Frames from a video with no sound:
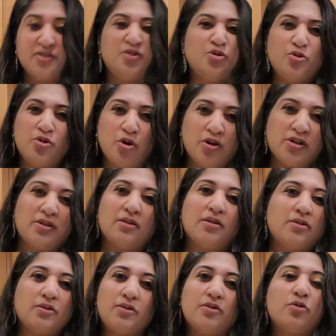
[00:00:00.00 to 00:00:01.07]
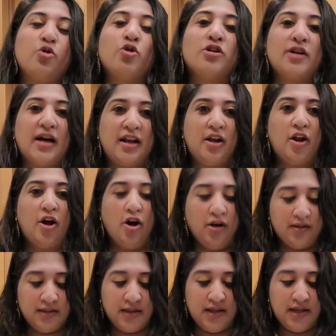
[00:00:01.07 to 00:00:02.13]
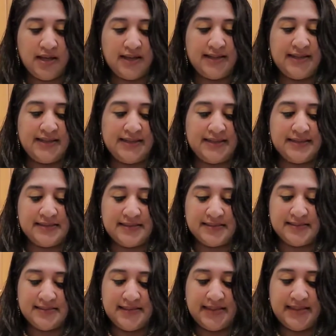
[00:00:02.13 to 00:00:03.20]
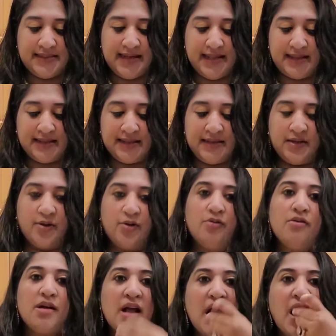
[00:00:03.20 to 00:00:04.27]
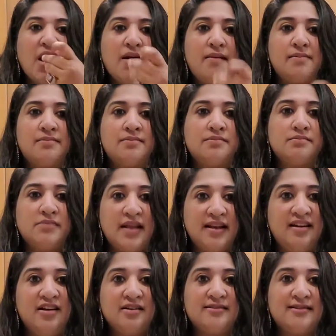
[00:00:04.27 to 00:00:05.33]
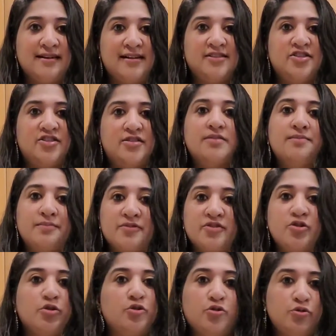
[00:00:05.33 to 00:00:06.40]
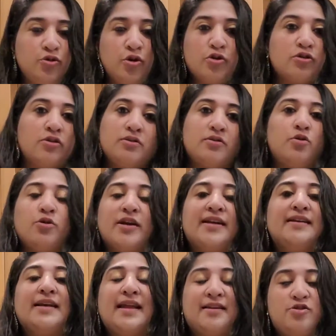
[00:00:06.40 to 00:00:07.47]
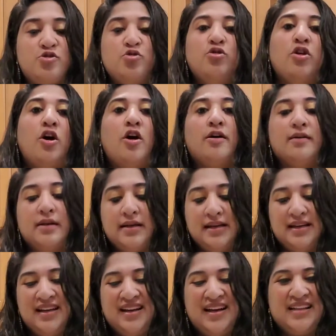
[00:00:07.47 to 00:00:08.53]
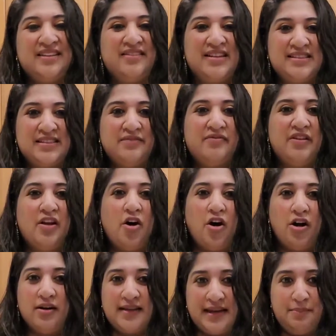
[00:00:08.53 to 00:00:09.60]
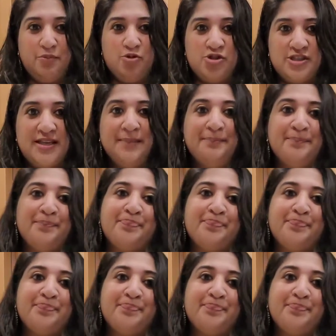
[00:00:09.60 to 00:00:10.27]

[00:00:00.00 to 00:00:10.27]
Do not cook a lot. It just need like a little crunch. So do not cook it like too long, otherwise it will all get mushy.